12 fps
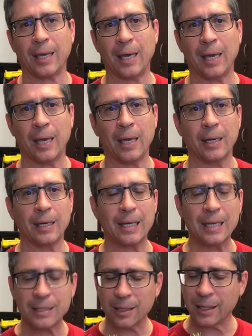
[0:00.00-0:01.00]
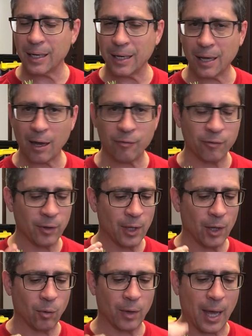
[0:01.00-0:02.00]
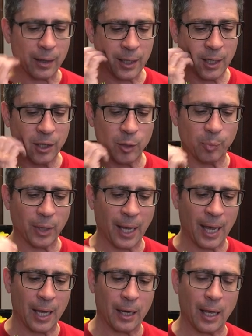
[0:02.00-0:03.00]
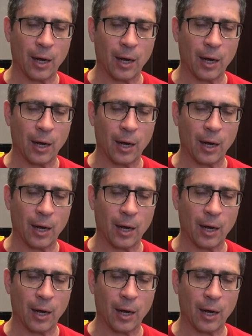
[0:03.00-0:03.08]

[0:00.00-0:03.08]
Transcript: can easily enough without killing the plant,